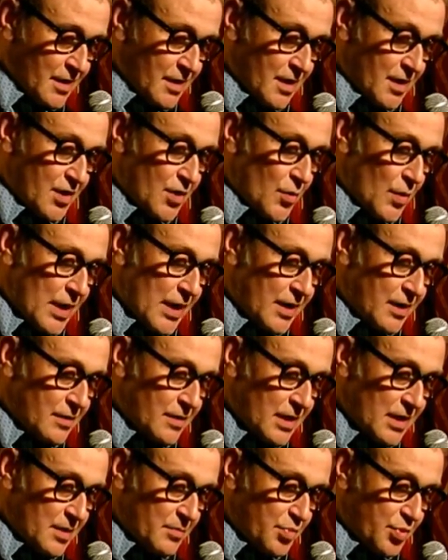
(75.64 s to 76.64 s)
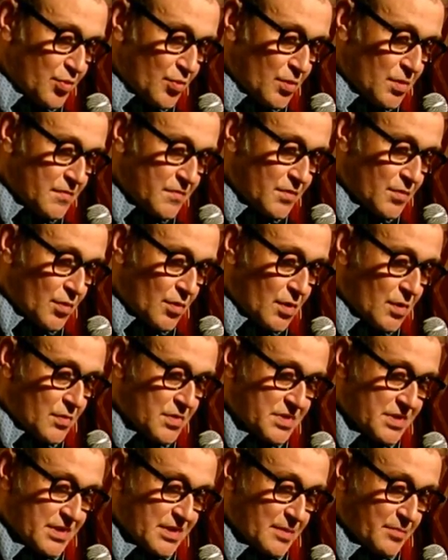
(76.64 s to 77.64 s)
A coagulated pool of gore
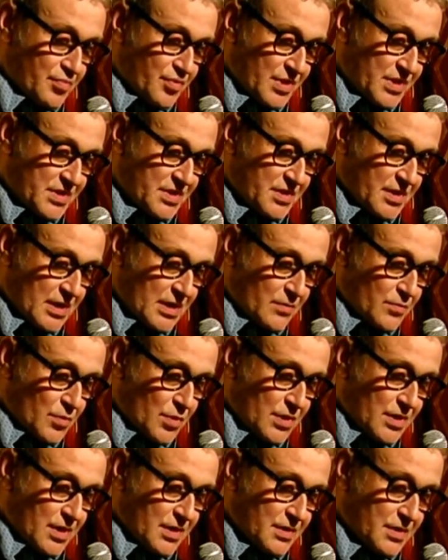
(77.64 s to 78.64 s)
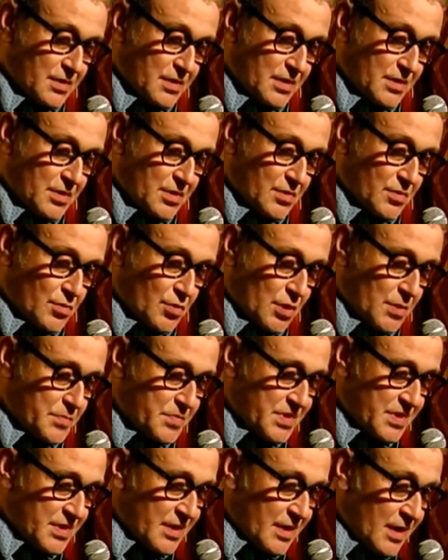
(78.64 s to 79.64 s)
was on the brick sidewalk underneath the
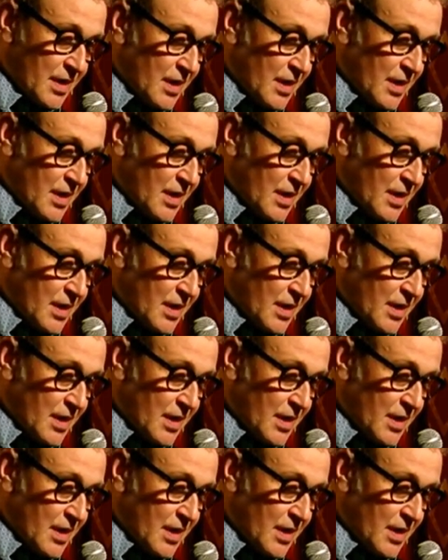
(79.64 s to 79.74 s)
corpse.